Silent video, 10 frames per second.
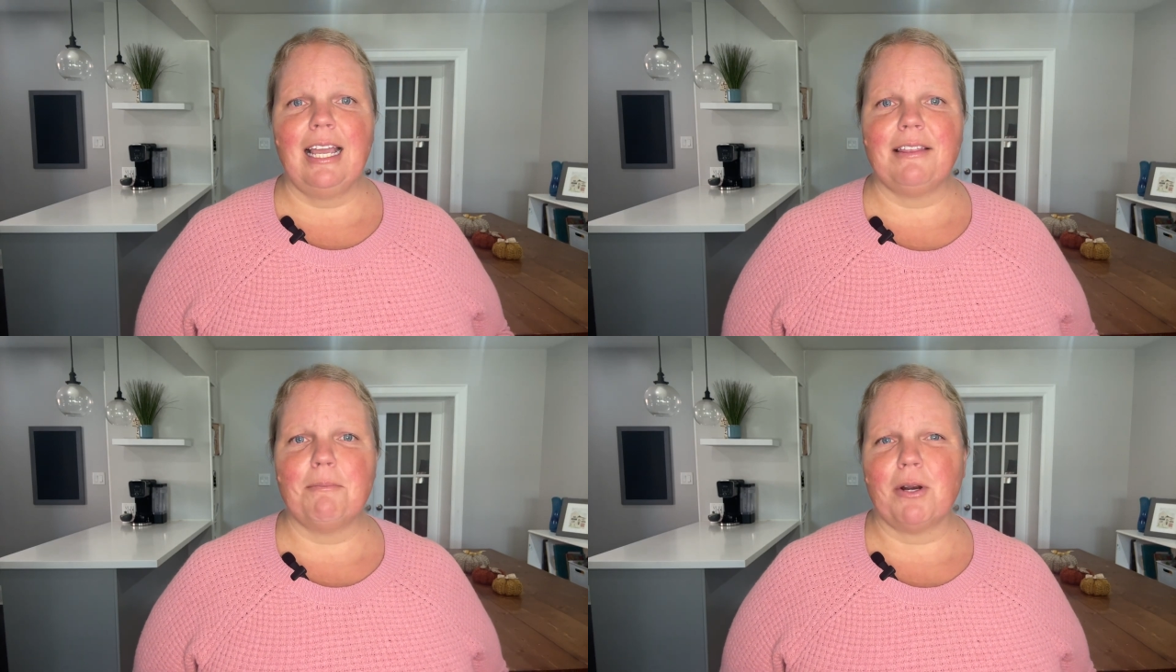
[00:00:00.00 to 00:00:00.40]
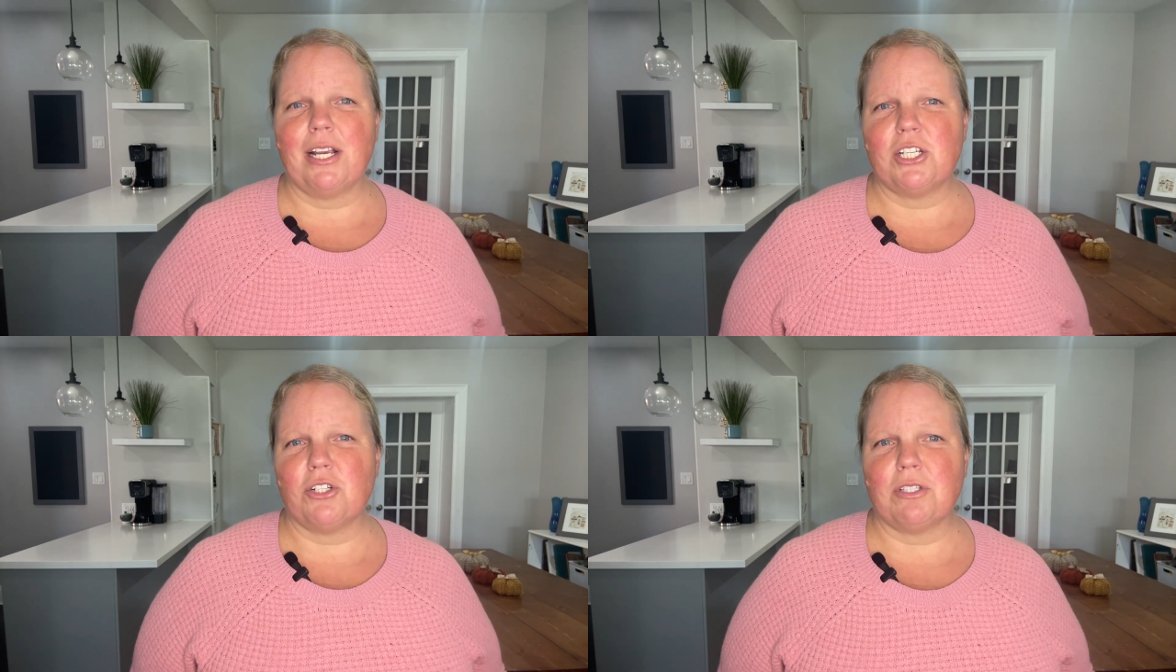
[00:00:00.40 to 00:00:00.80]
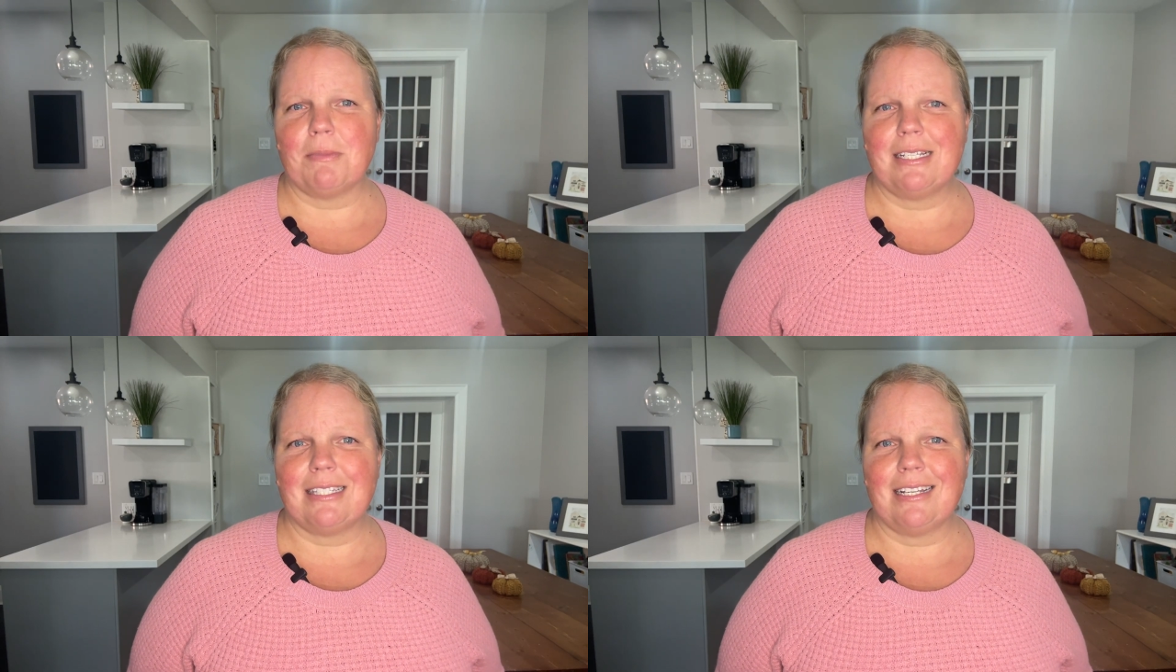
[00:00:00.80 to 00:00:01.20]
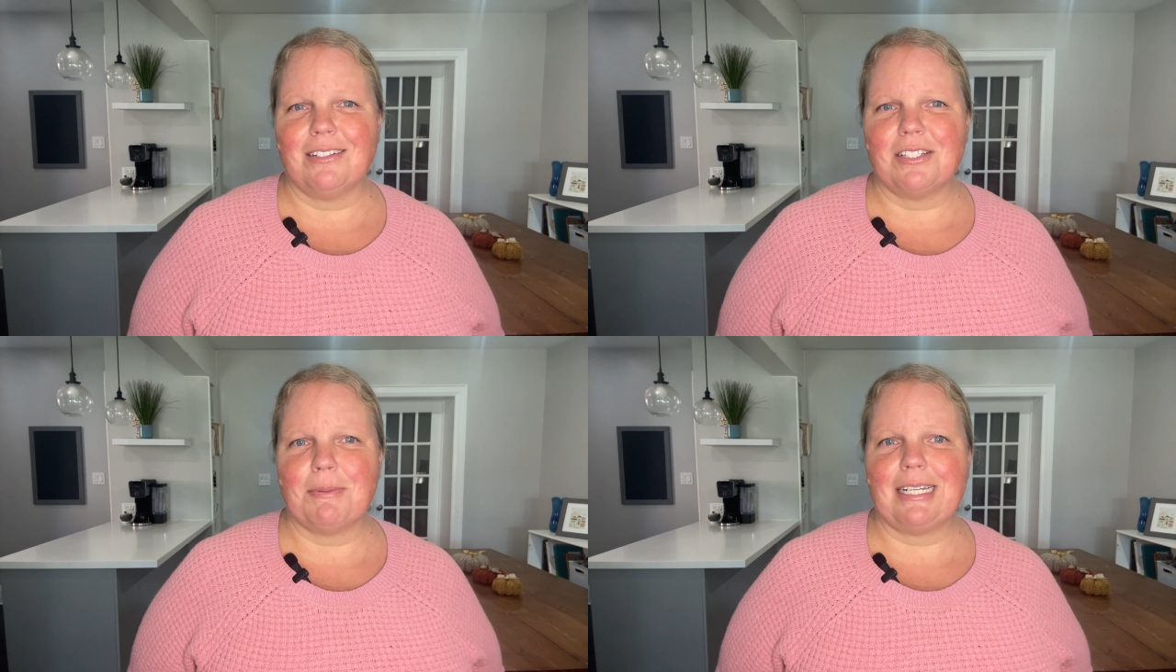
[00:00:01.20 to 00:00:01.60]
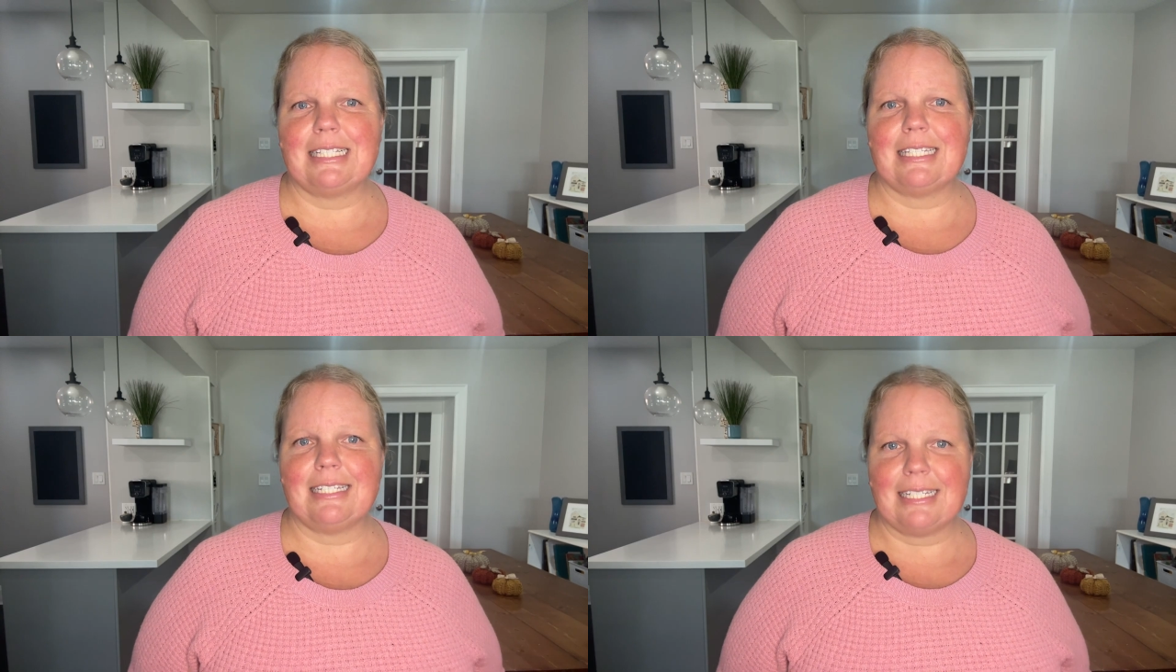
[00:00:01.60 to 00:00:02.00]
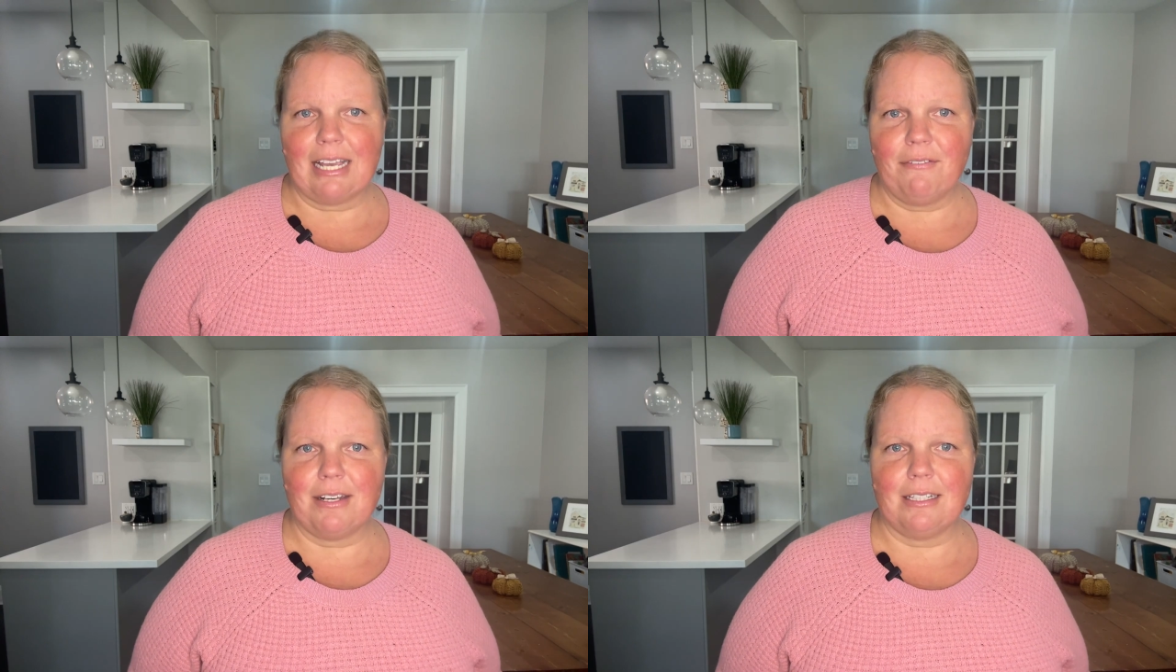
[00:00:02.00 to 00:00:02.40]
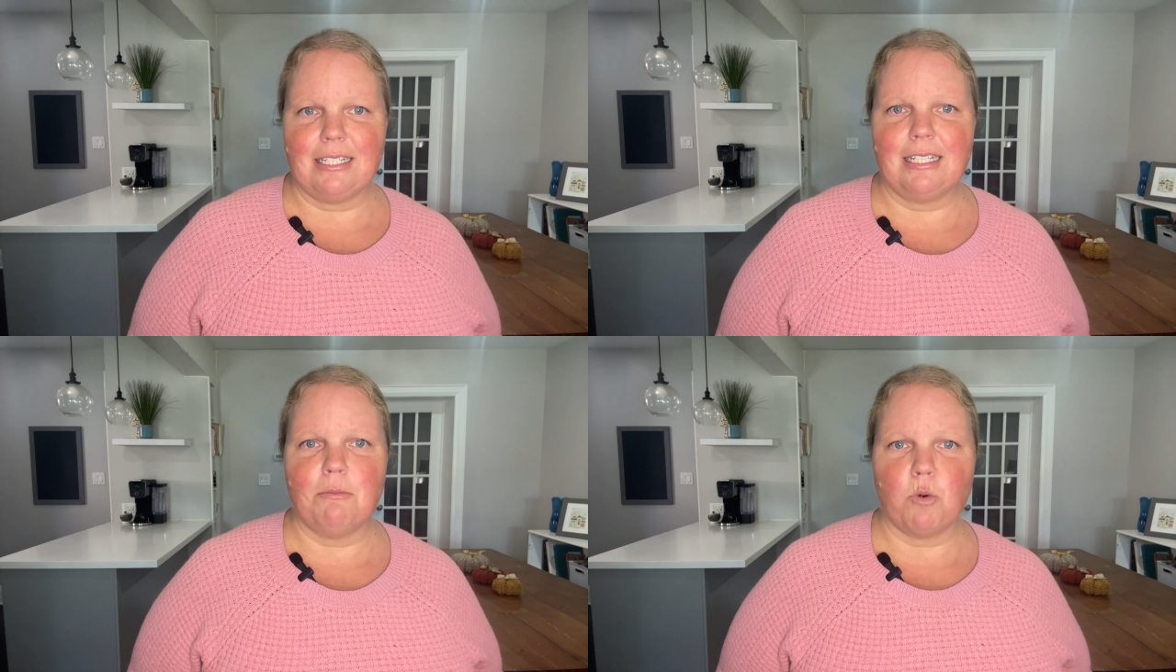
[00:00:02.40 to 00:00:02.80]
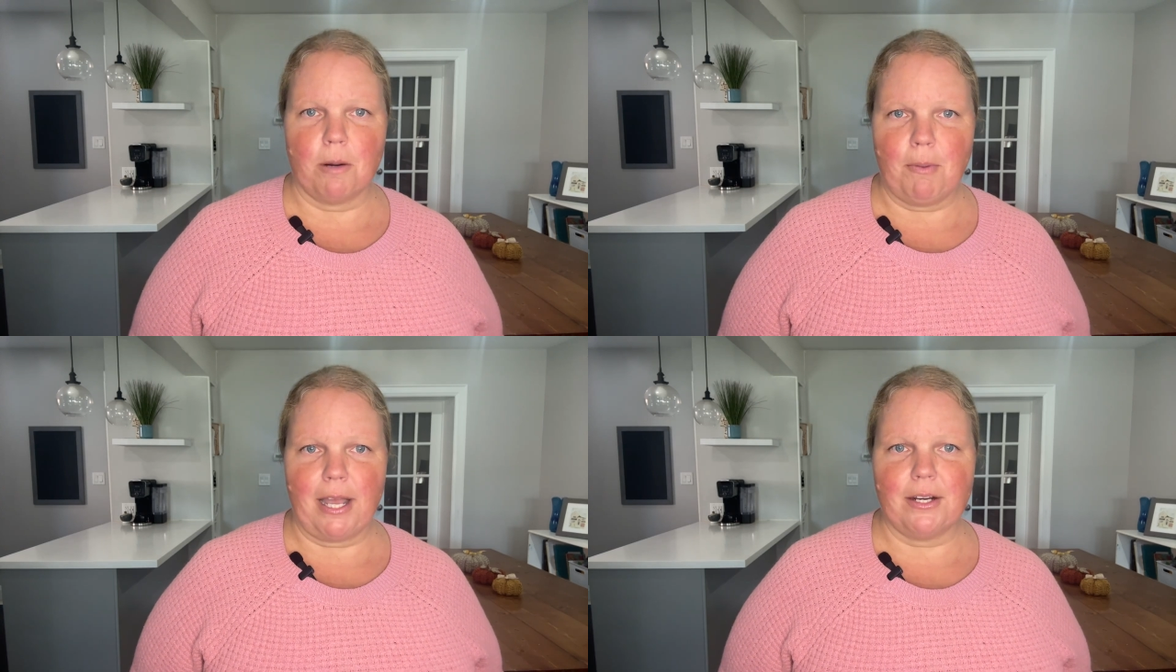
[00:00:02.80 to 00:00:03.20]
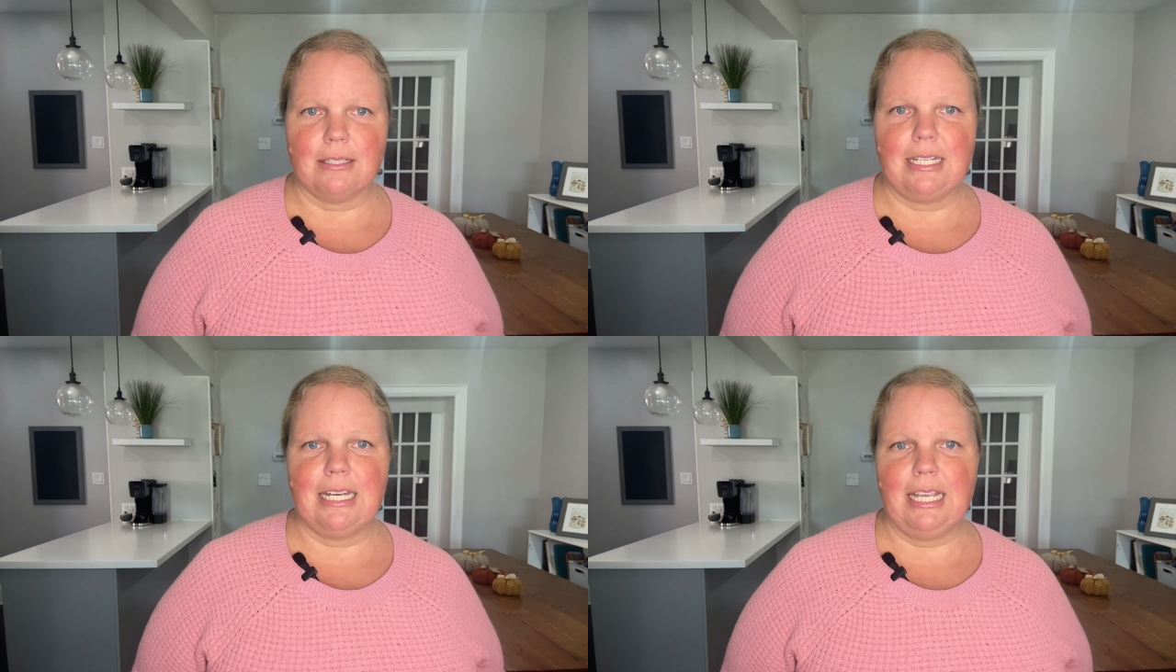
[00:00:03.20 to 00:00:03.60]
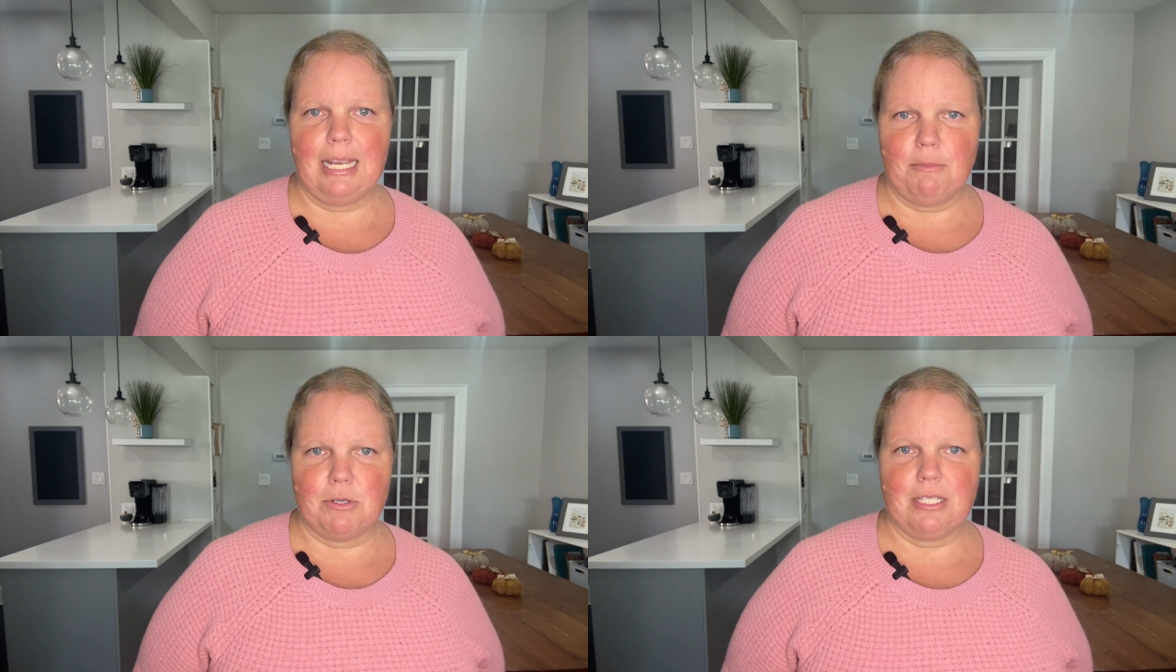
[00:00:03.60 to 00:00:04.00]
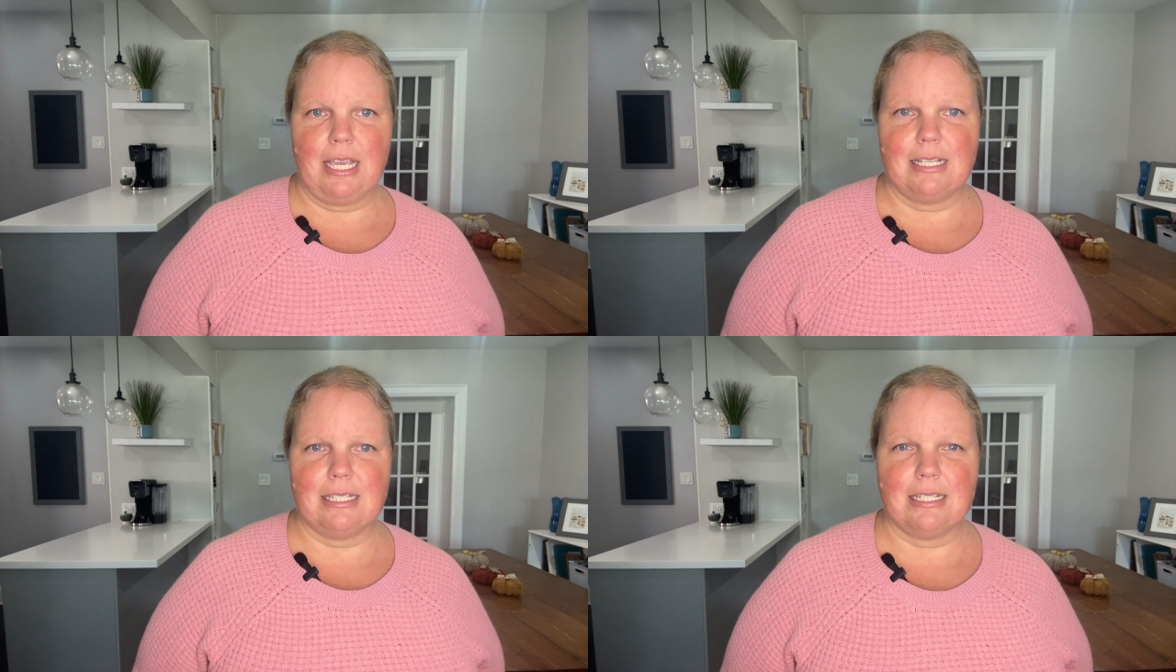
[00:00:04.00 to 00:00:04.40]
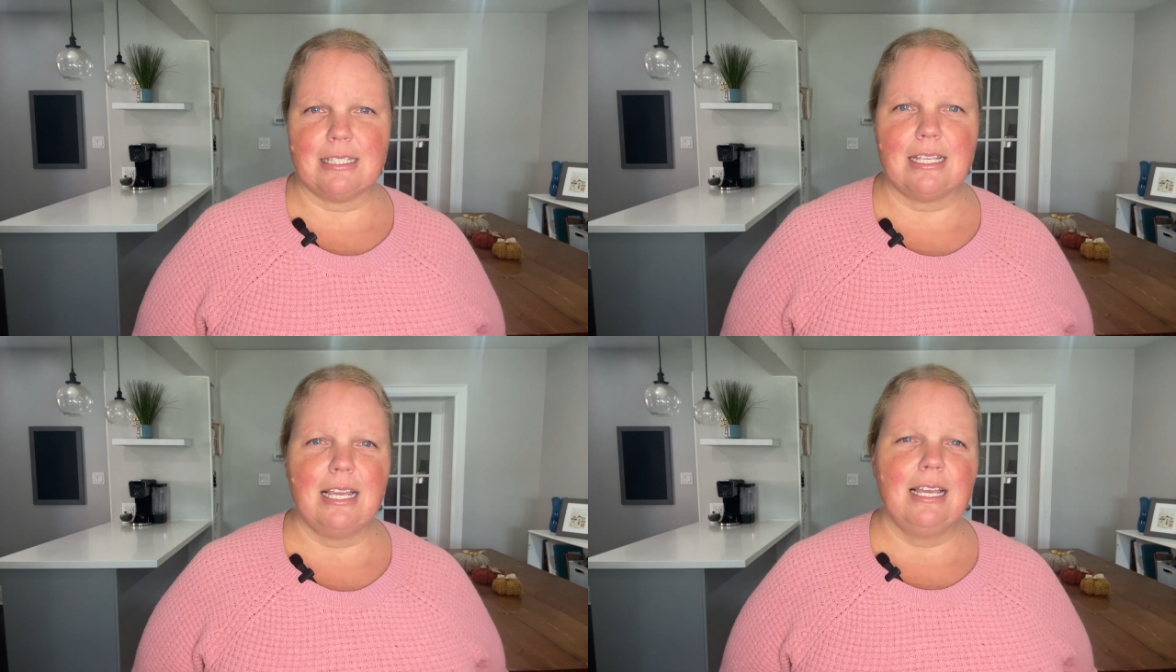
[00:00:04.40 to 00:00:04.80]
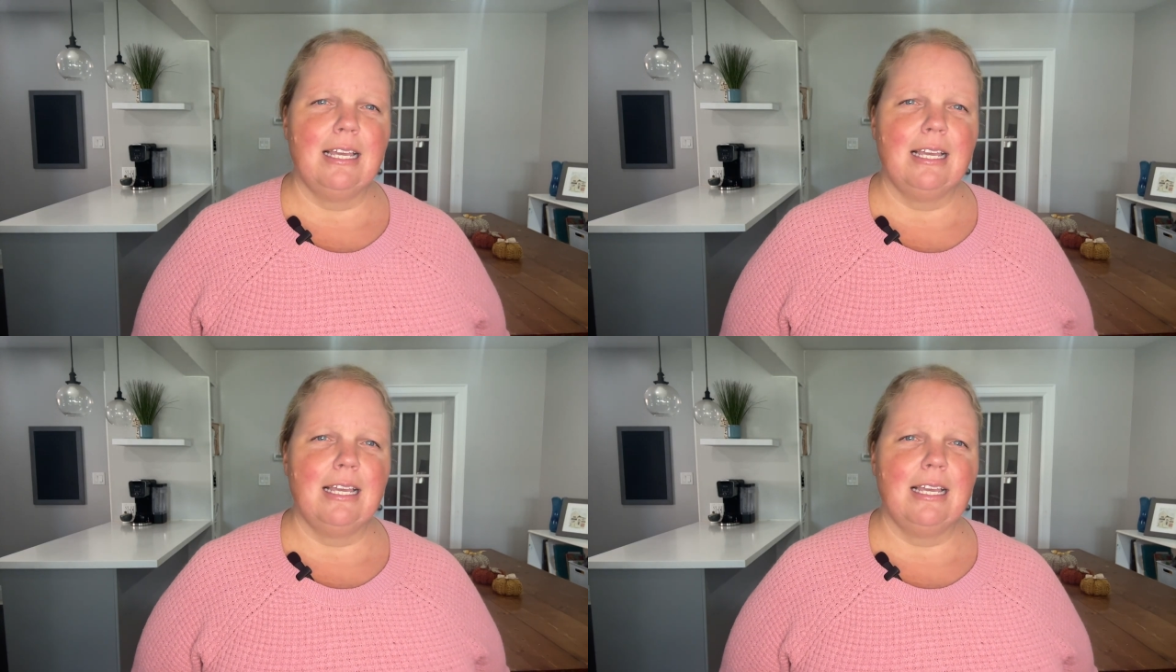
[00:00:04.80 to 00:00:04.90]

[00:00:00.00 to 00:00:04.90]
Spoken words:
And the market shows mixed signals, but it's definitely more buyer-leaning in most cases.